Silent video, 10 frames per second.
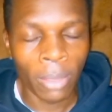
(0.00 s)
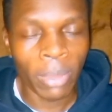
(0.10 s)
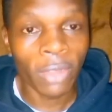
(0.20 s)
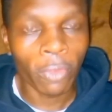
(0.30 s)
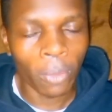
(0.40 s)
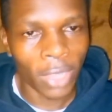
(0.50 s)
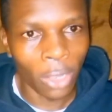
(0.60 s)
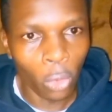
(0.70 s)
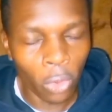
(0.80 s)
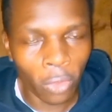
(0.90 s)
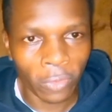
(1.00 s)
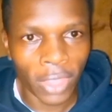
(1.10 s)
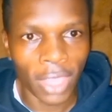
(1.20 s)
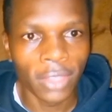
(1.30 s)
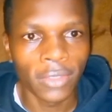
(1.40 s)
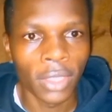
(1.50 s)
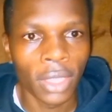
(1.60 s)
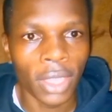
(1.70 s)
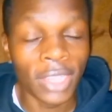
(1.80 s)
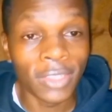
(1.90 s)
But from the look of things,
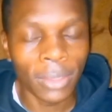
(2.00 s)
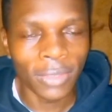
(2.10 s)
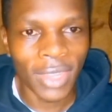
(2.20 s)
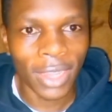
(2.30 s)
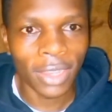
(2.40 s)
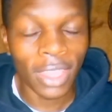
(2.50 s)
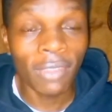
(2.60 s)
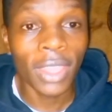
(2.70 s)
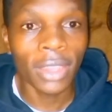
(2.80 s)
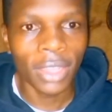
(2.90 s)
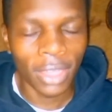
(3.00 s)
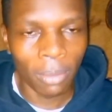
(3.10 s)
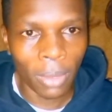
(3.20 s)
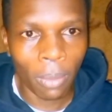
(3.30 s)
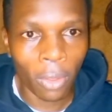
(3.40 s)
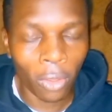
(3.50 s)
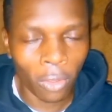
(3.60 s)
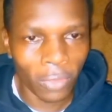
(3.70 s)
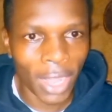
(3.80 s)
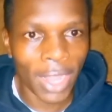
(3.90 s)
it seems that even the people
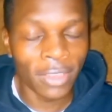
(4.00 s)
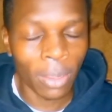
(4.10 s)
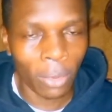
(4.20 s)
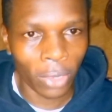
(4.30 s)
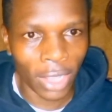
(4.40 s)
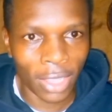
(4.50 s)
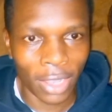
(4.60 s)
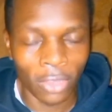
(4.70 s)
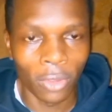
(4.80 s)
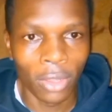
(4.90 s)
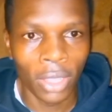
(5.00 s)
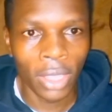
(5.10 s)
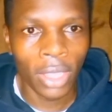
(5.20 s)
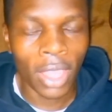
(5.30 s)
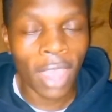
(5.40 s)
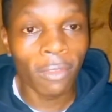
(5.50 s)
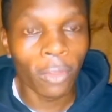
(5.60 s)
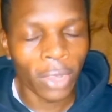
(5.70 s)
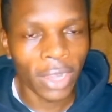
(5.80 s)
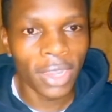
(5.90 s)
of the larger Mount Kenya region have
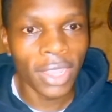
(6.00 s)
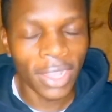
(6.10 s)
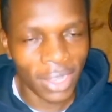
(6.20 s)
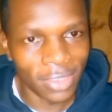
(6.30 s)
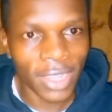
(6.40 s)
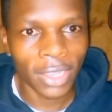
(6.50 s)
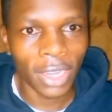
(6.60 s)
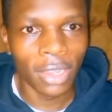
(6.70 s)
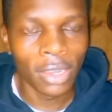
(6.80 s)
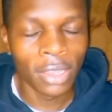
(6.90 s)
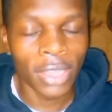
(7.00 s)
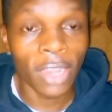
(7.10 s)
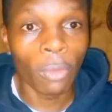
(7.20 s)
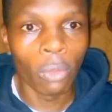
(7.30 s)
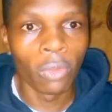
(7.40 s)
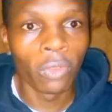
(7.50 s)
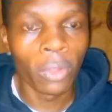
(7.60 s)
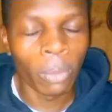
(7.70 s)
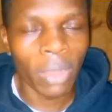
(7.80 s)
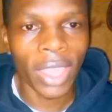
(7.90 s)
already rejected that move
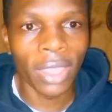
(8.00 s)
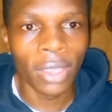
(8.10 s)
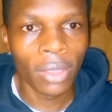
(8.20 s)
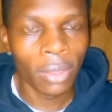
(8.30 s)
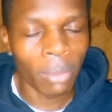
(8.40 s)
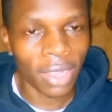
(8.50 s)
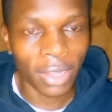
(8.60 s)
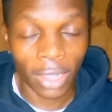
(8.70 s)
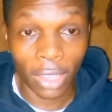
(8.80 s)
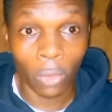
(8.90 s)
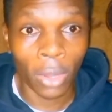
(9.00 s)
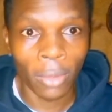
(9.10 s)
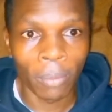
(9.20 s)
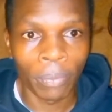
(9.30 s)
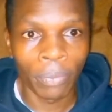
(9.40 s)
by Martha Karua.